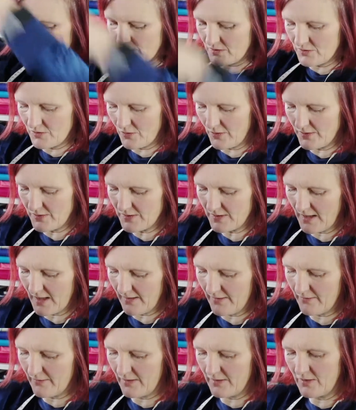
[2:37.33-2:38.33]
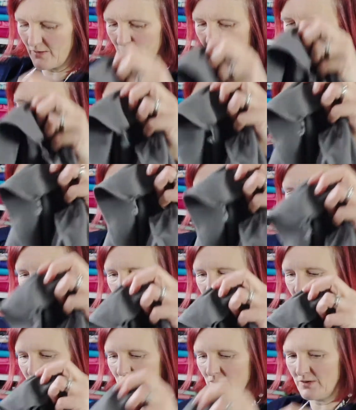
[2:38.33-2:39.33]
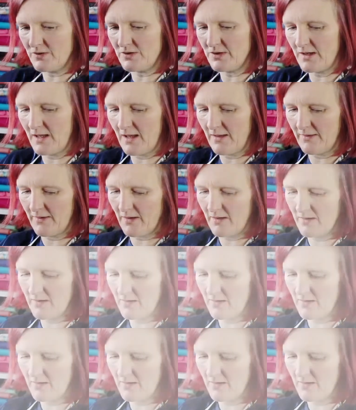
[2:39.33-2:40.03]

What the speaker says: joined together and your front piece is joined together.